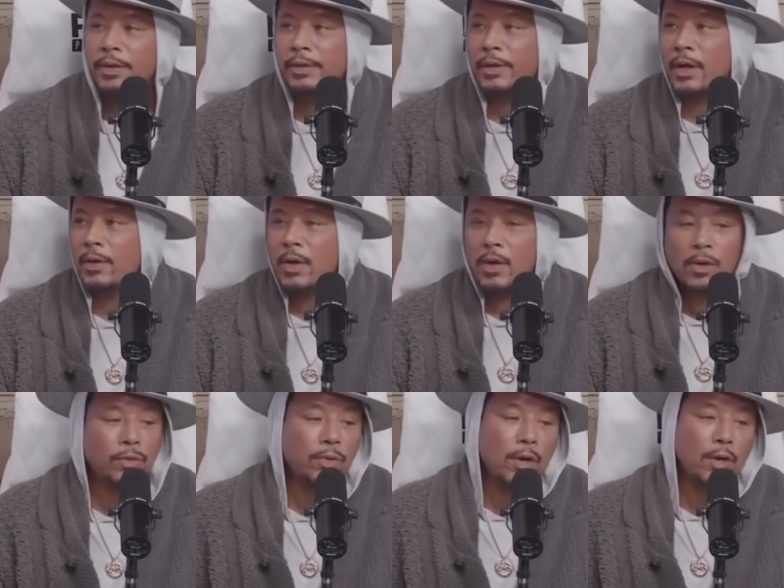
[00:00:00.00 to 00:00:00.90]
You know,
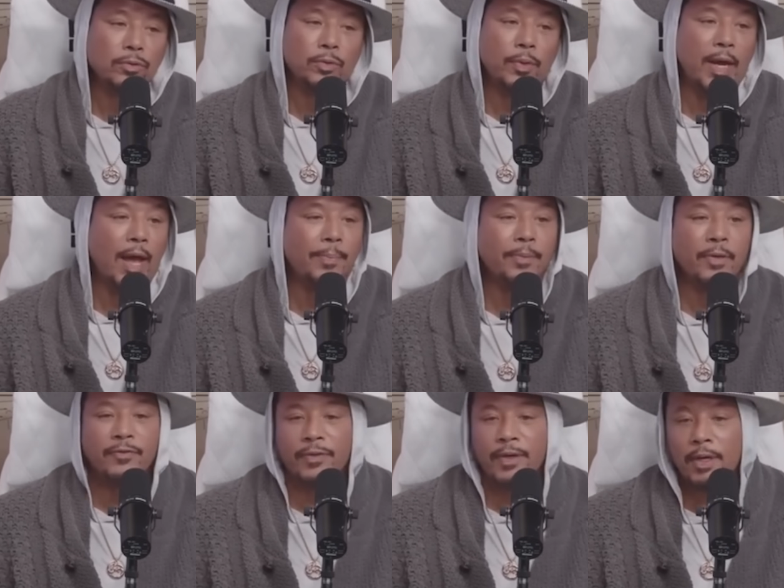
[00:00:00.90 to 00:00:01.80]
who knows what happened
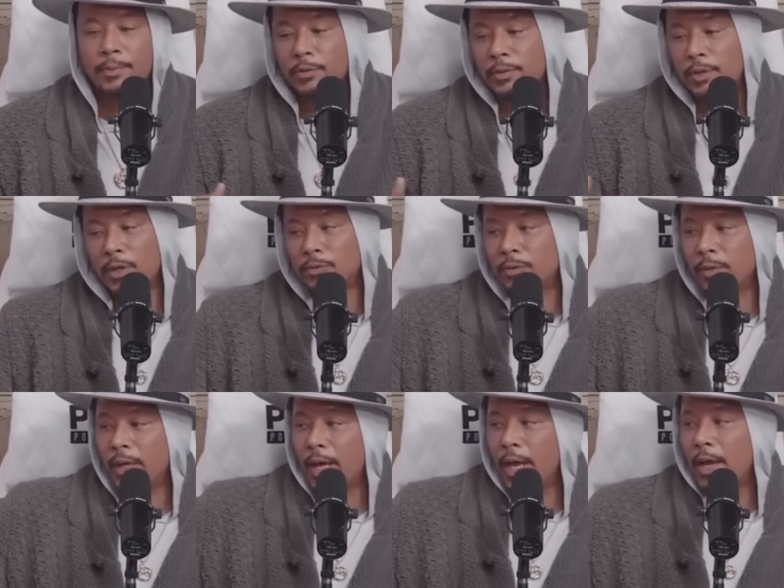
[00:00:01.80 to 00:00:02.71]
to Philip? Who knows
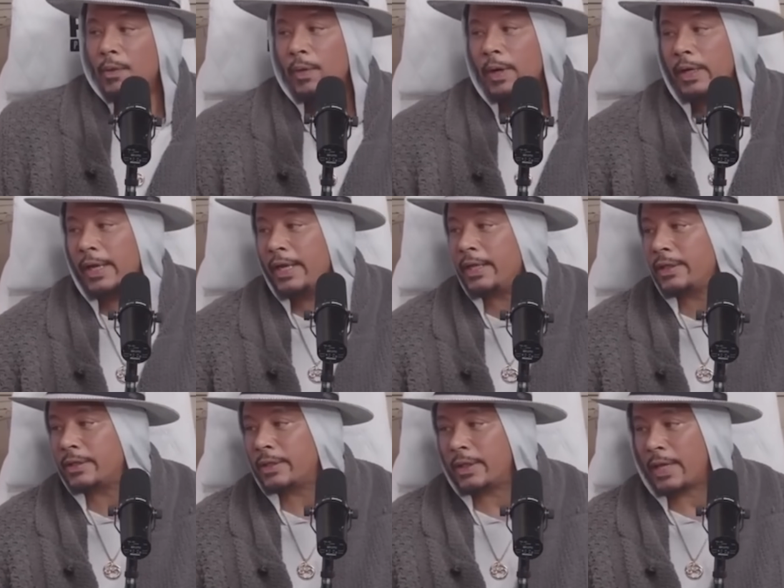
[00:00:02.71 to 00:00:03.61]
what
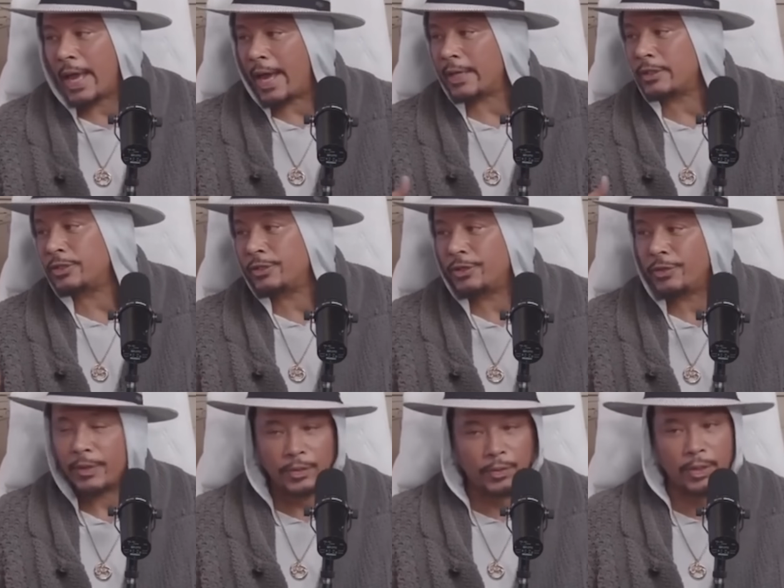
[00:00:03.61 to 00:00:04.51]
Heath had to
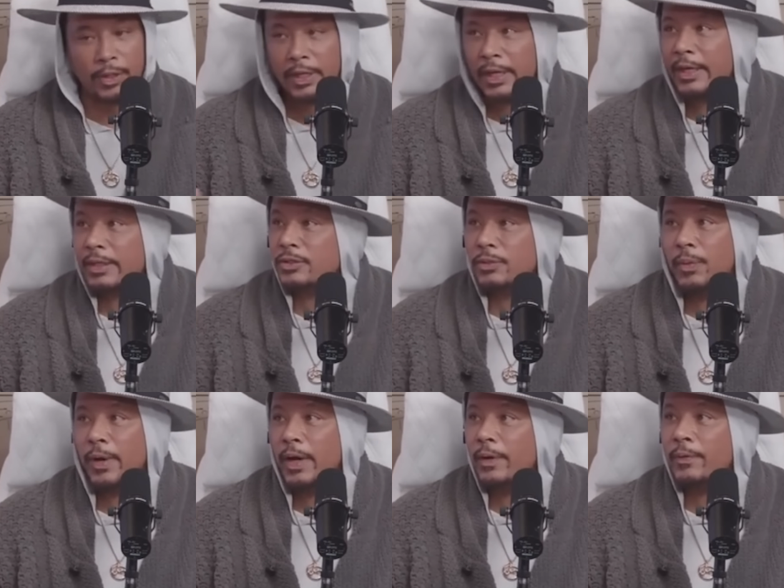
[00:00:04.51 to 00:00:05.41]
do in order to get to
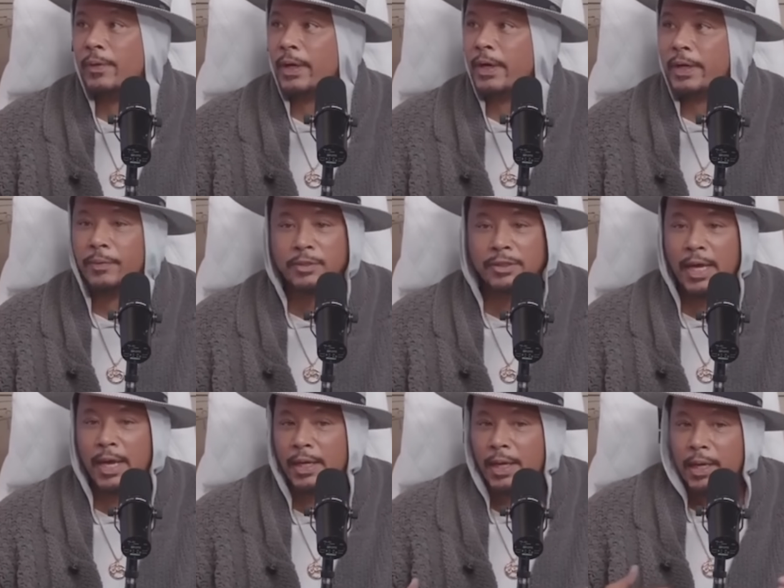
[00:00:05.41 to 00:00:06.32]
where he was
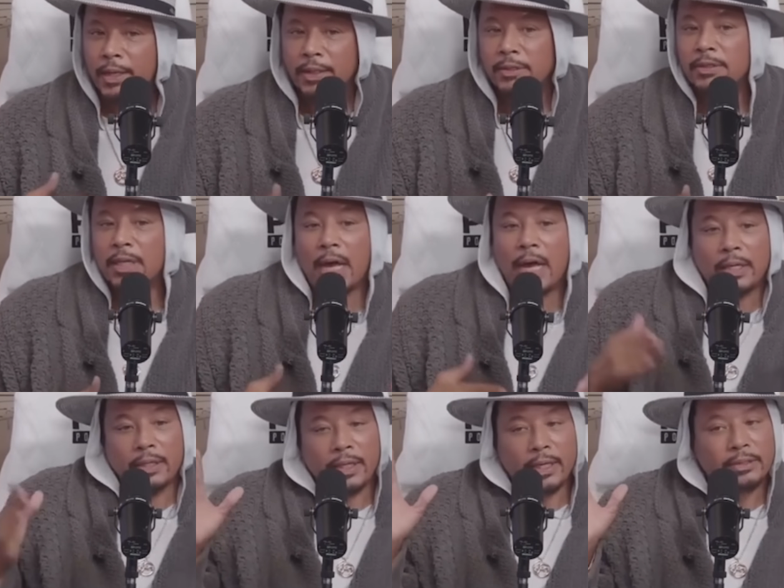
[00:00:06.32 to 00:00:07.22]
at? There's a lot
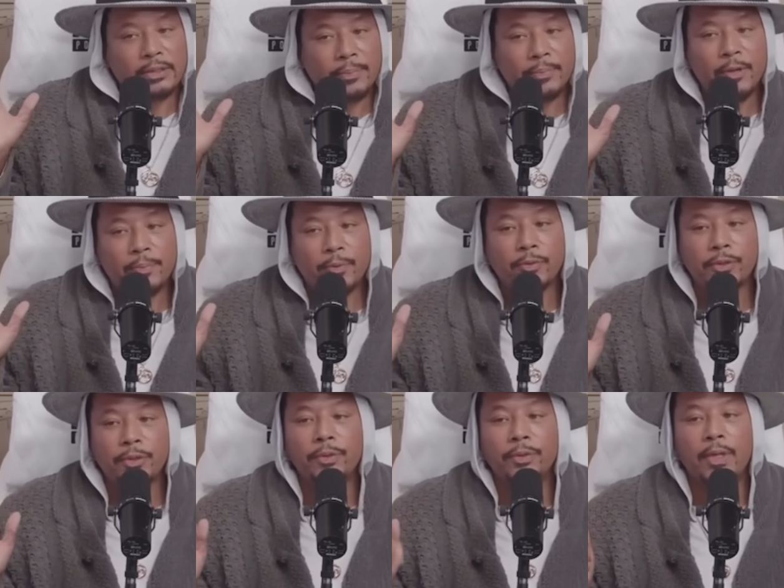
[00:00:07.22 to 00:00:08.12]
of things that people
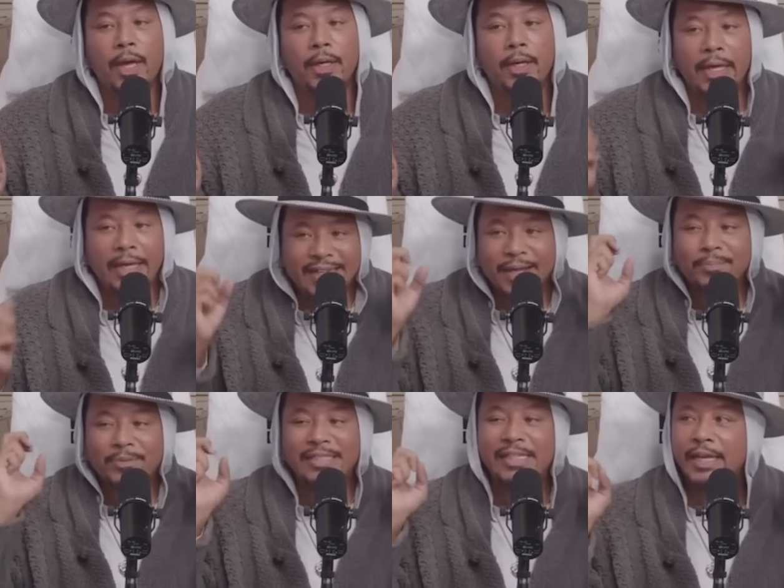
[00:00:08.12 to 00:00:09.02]
do that end
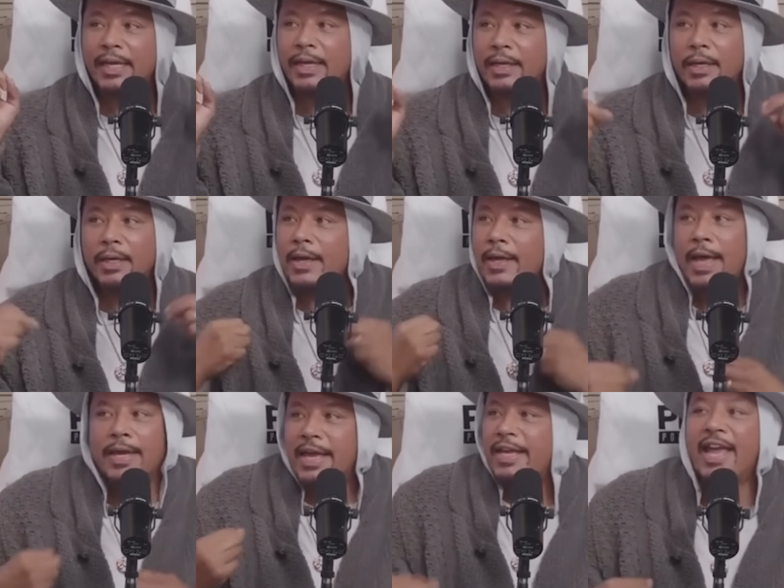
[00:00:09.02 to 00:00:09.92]
up sitting
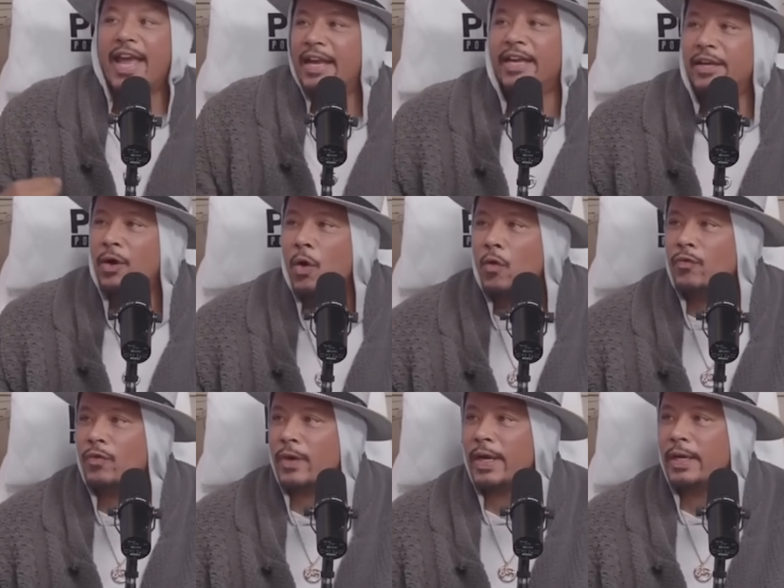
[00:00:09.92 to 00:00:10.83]
and they can't get
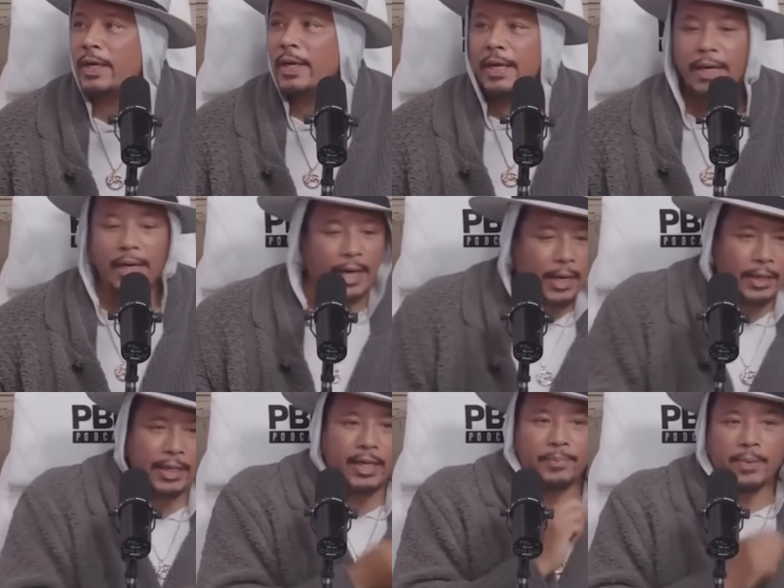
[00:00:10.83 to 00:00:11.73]
over it. And they got
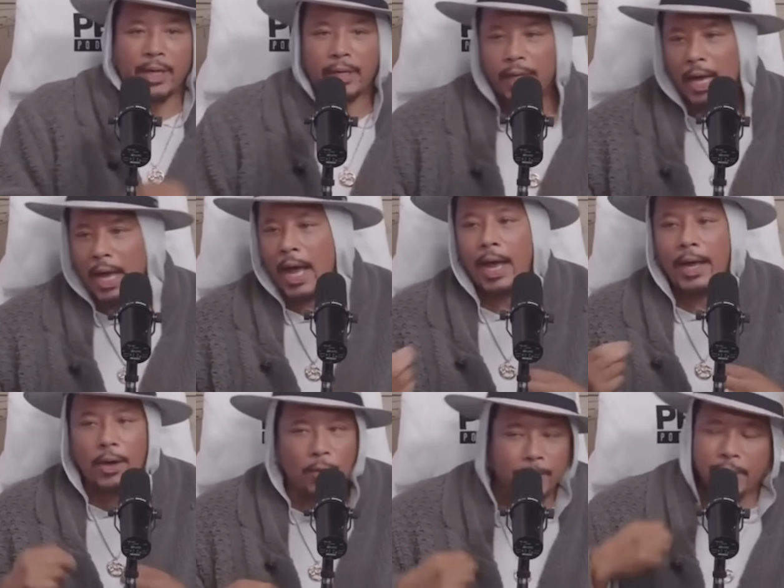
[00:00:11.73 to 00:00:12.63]
to keep getting high,
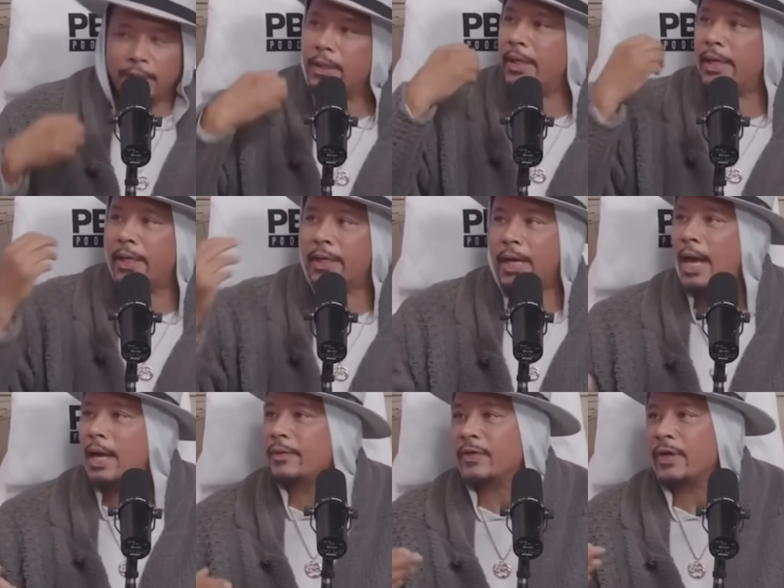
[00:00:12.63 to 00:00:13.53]
hoping to get it
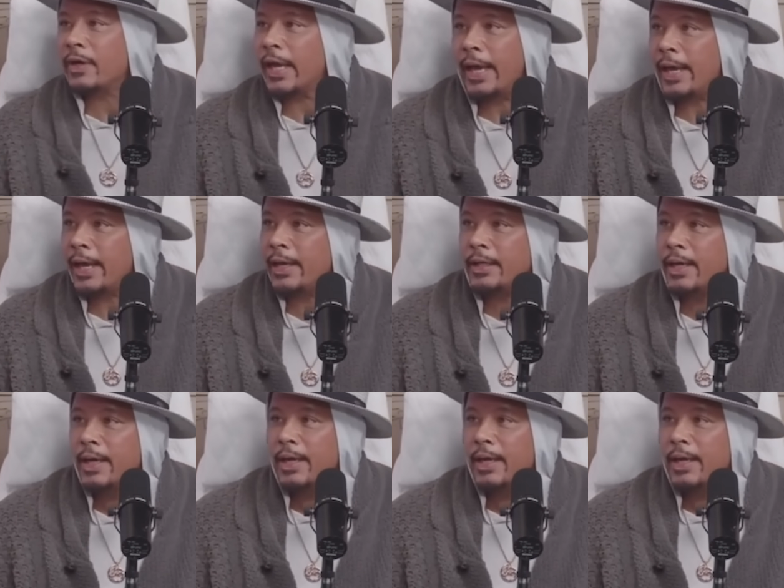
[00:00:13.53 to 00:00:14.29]
out of their head.